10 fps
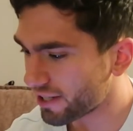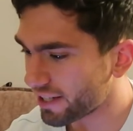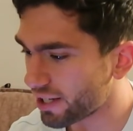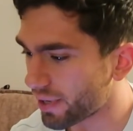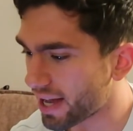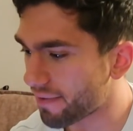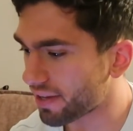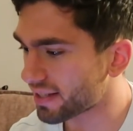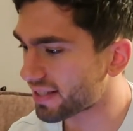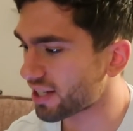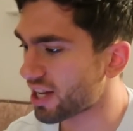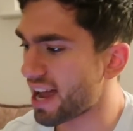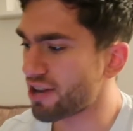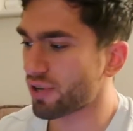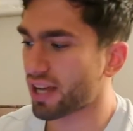Here we have it,
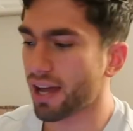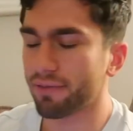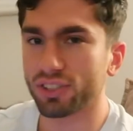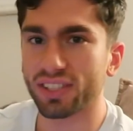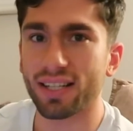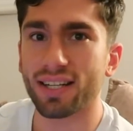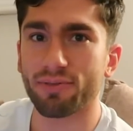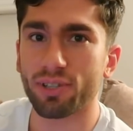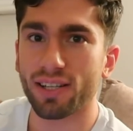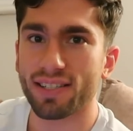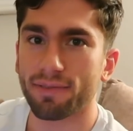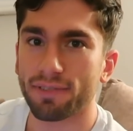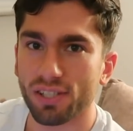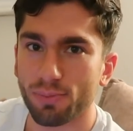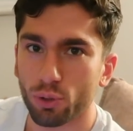Henry Cavill's dinner. I didn't realize how
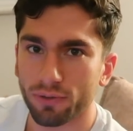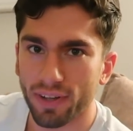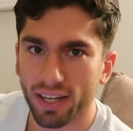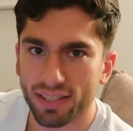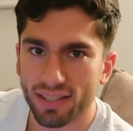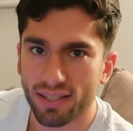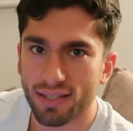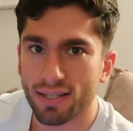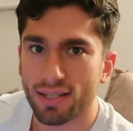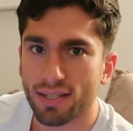small venison